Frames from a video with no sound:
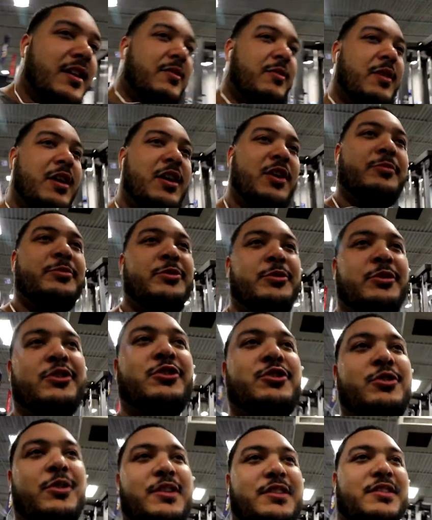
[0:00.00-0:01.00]
Well, I hope you
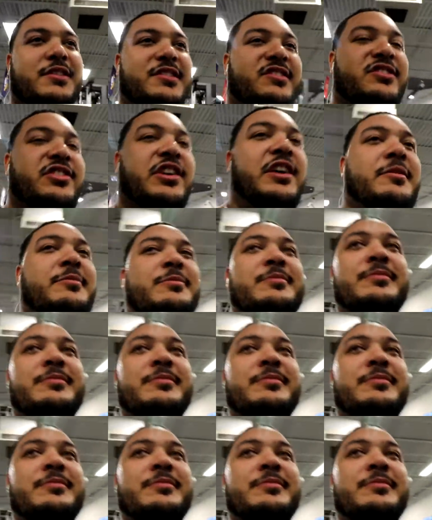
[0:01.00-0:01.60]
enjoyed some